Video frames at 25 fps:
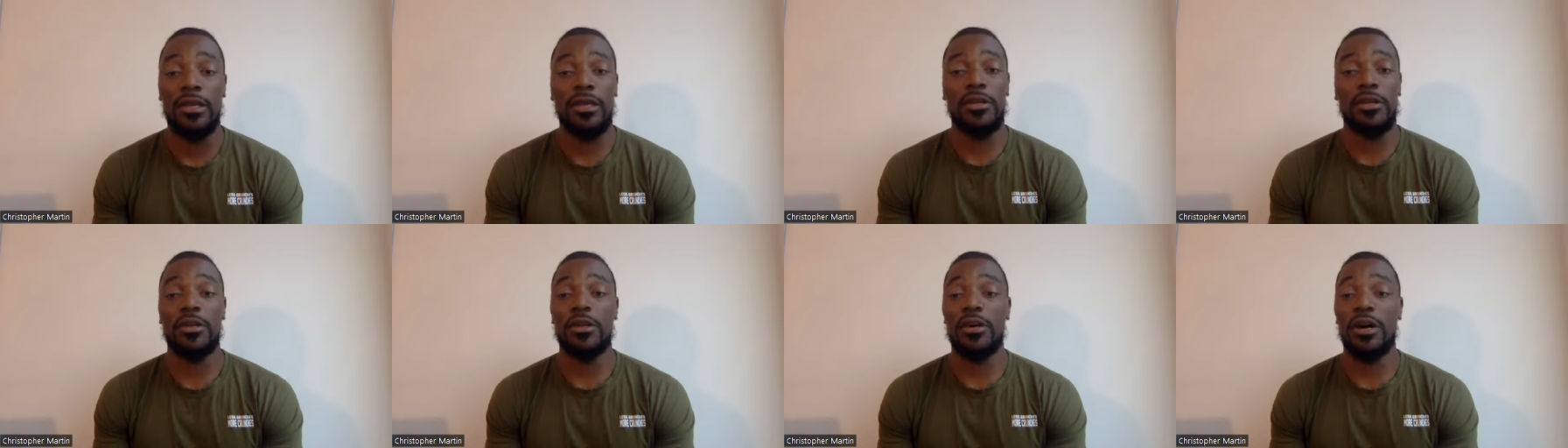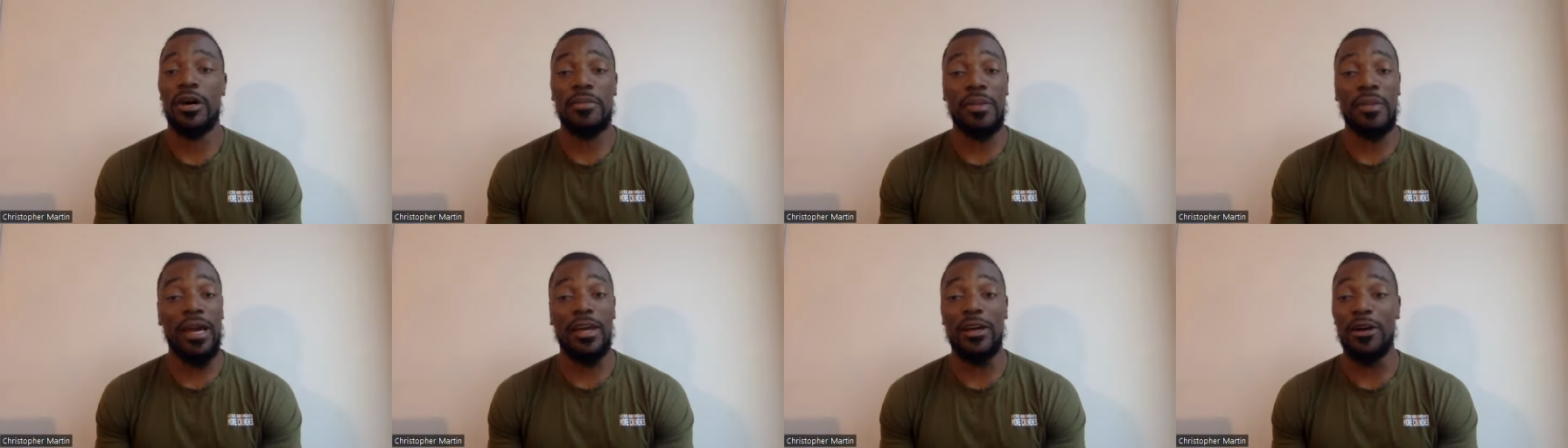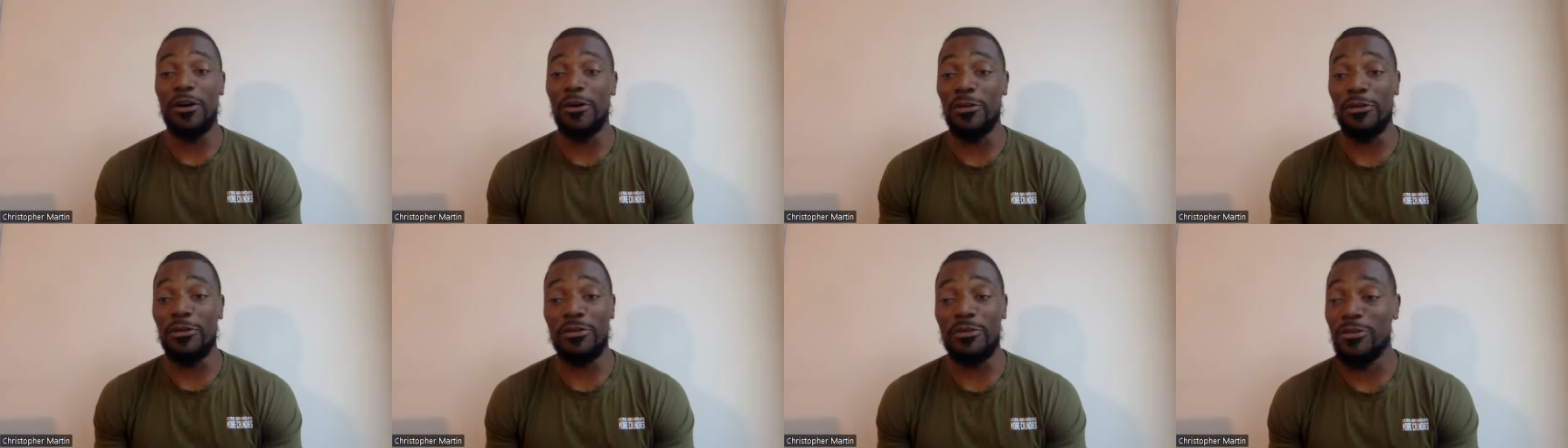you know I might
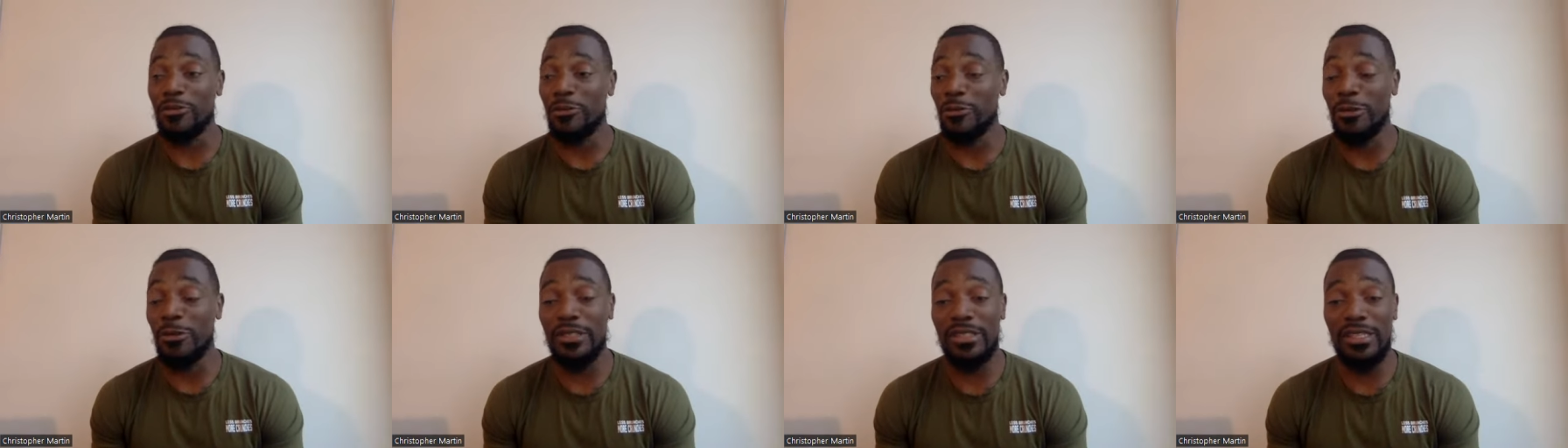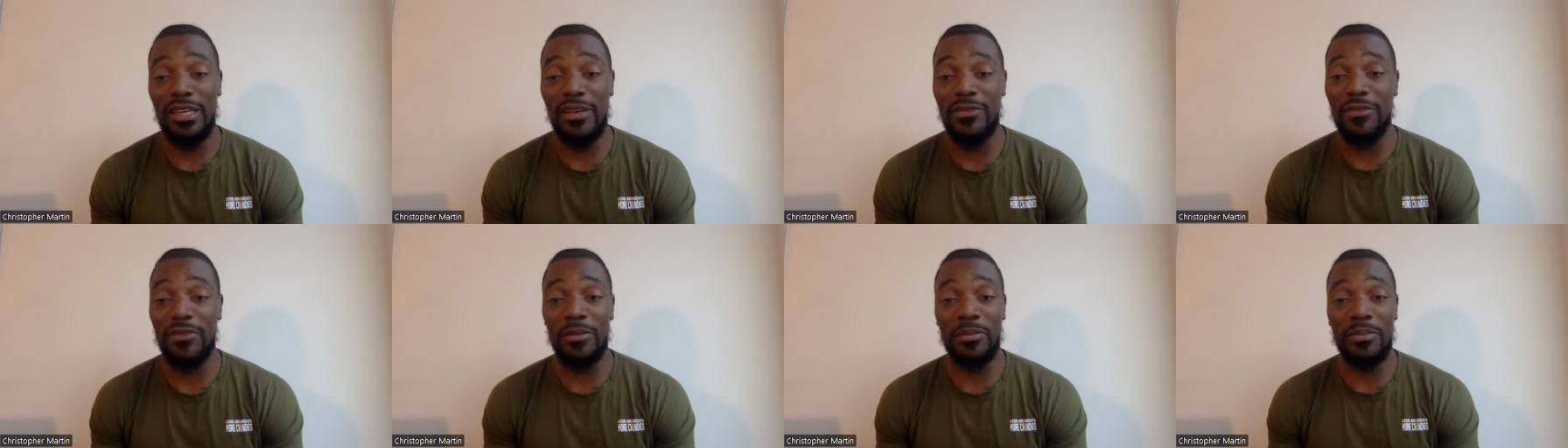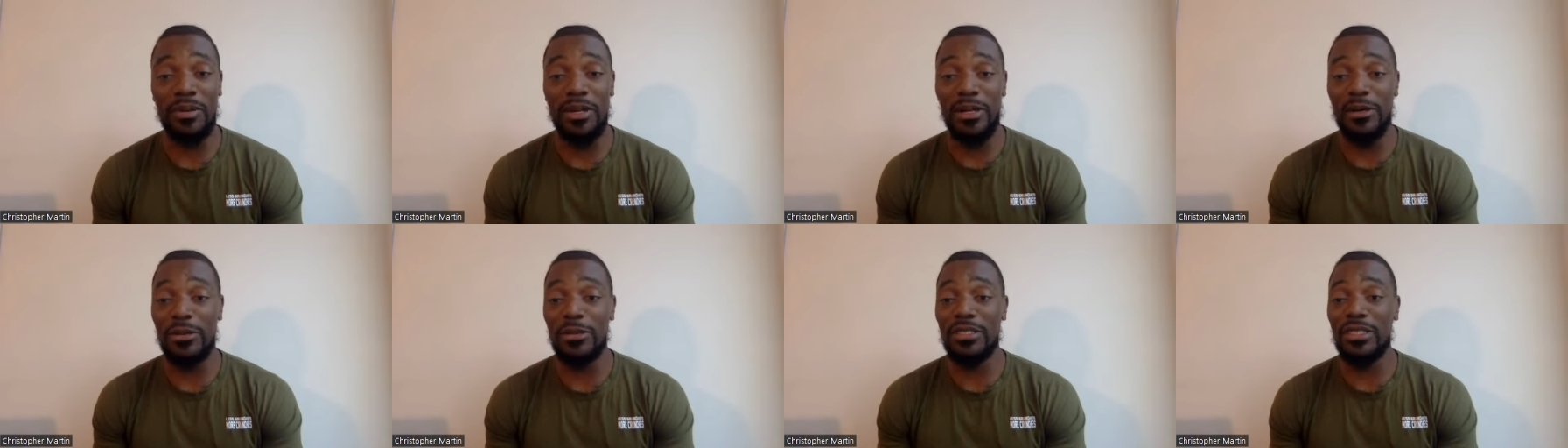go full if it
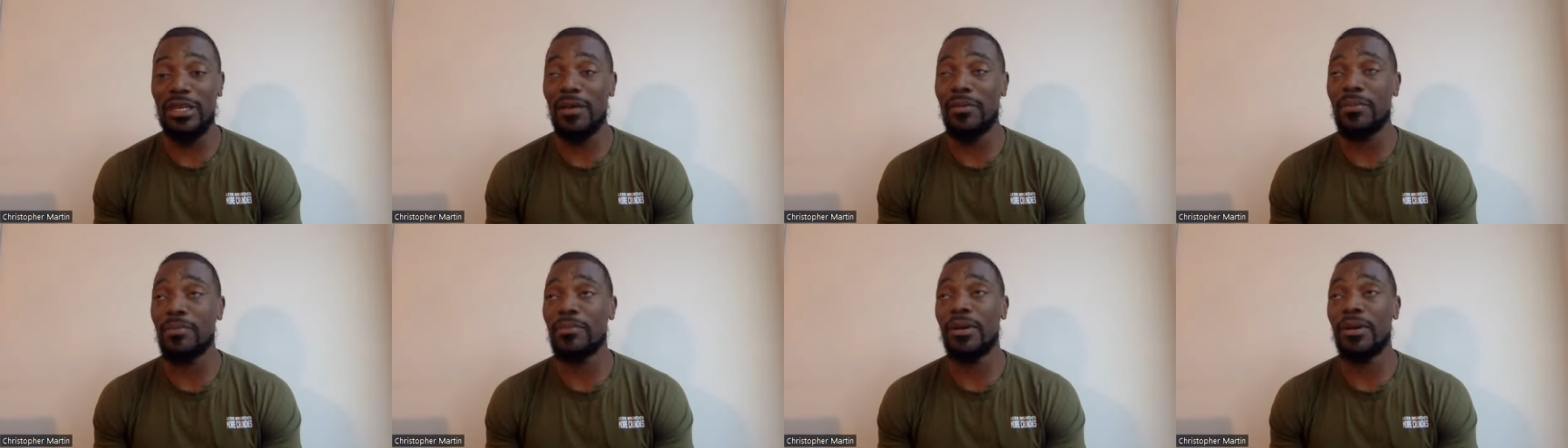blows yeah.